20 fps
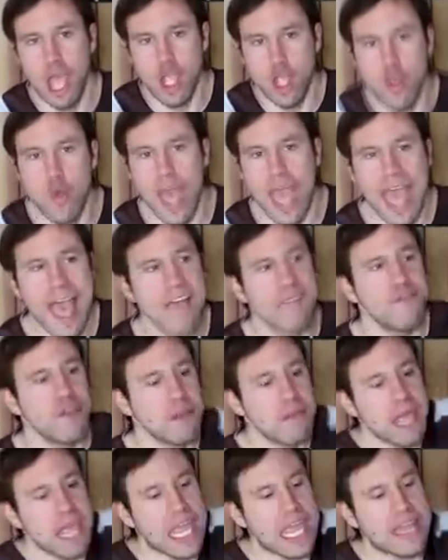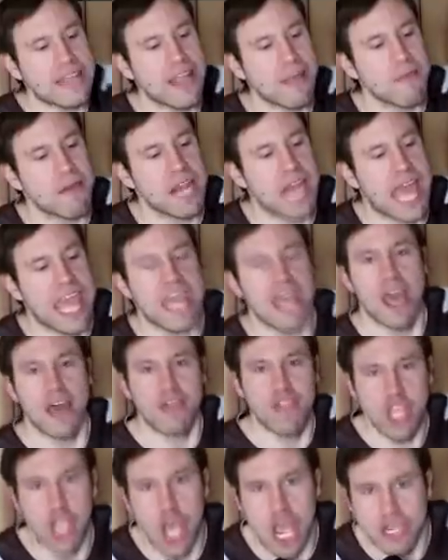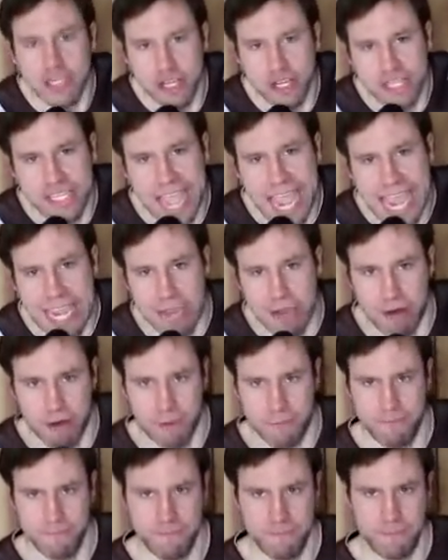You haven't eliminated The Undertaker.